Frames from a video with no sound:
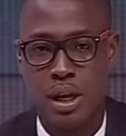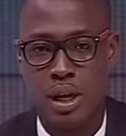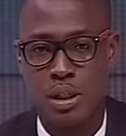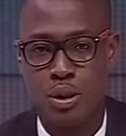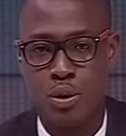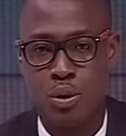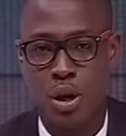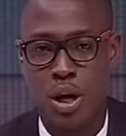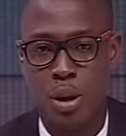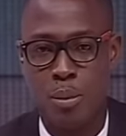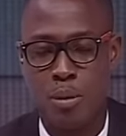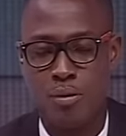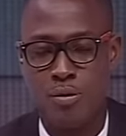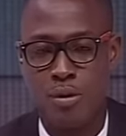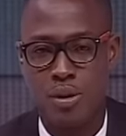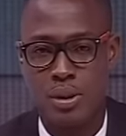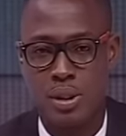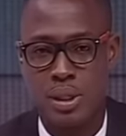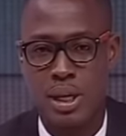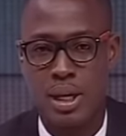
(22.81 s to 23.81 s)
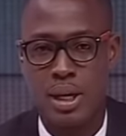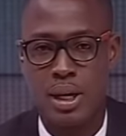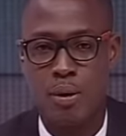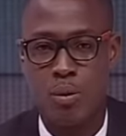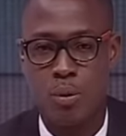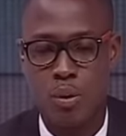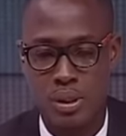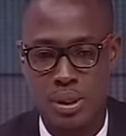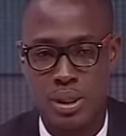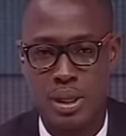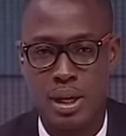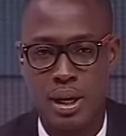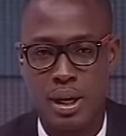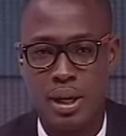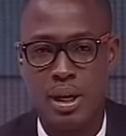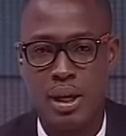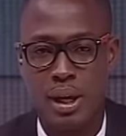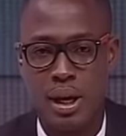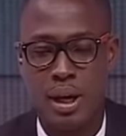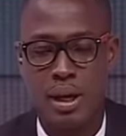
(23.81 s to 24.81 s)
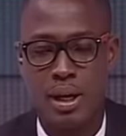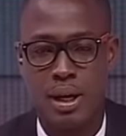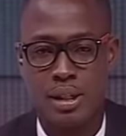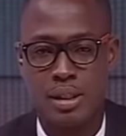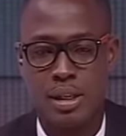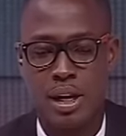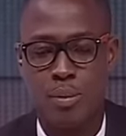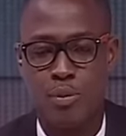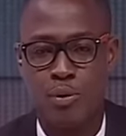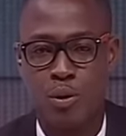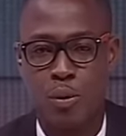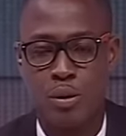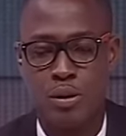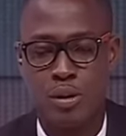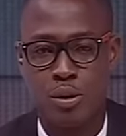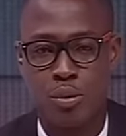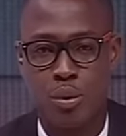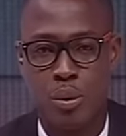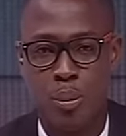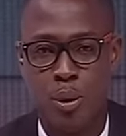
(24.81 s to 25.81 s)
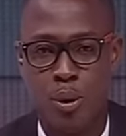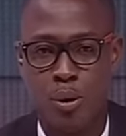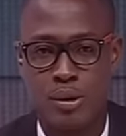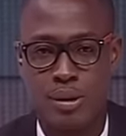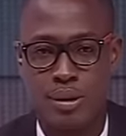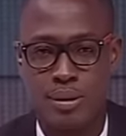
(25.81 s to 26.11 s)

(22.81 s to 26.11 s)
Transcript: Ajwa Amofose was there and has come through with this report.